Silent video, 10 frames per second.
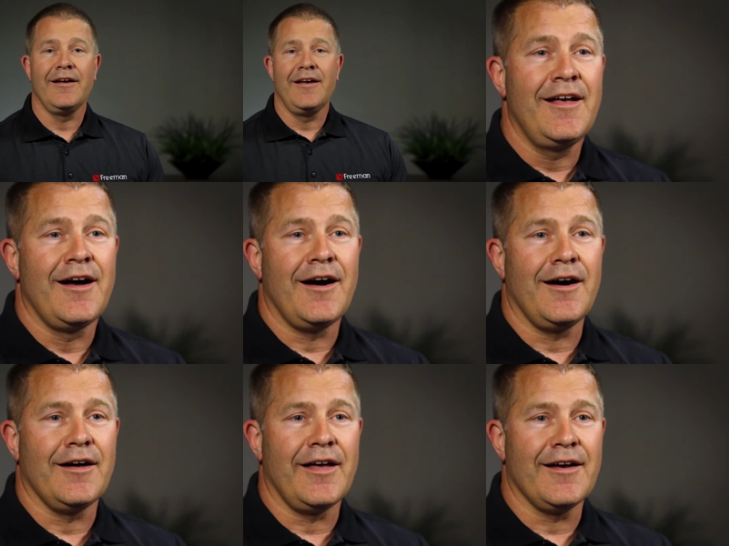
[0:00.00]

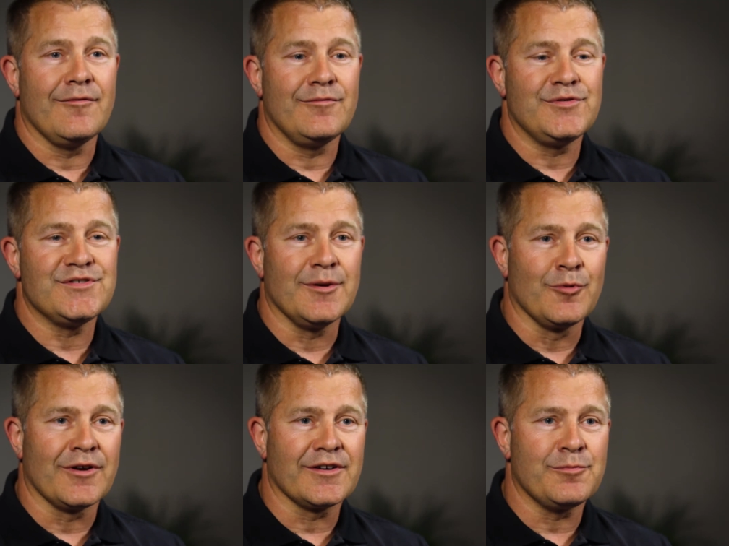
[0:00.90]
uh, have
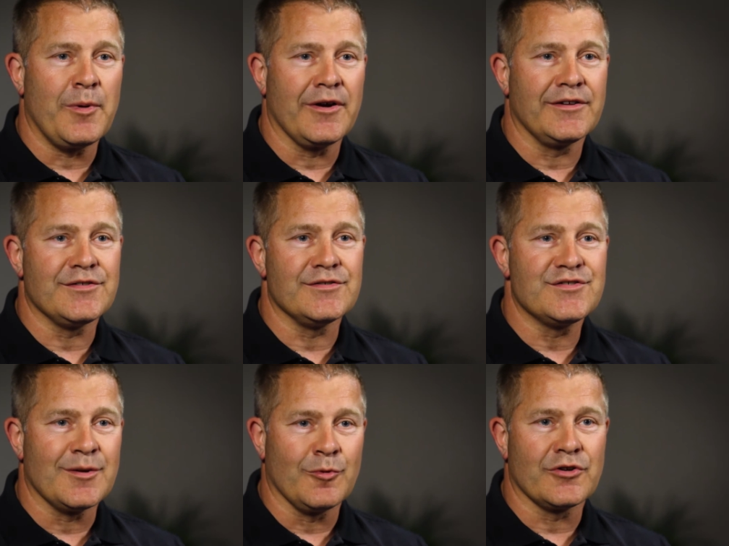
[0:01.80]
similar experiences,
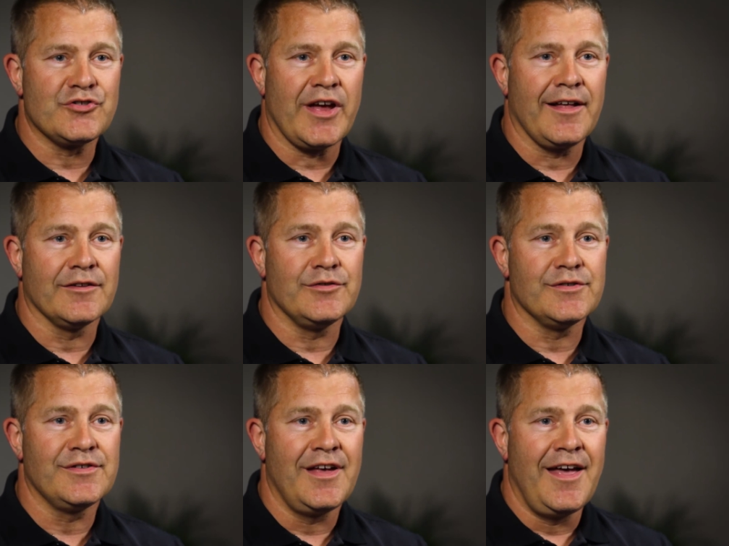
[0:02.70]
similar
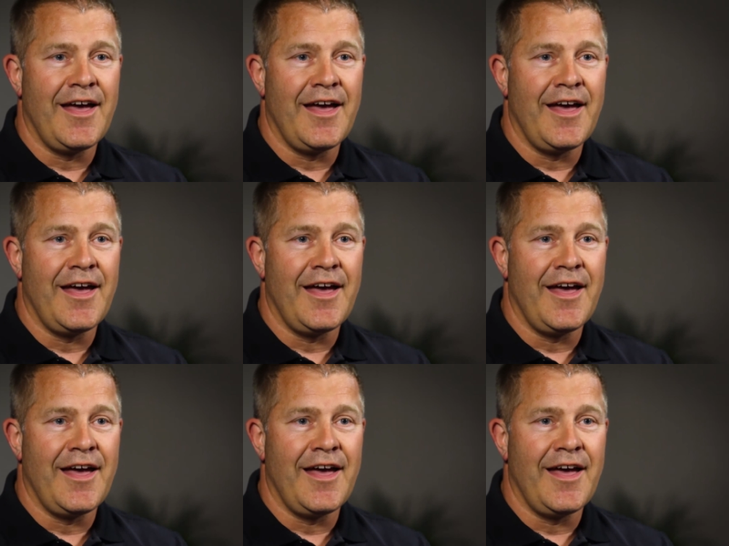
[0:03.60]
challenges,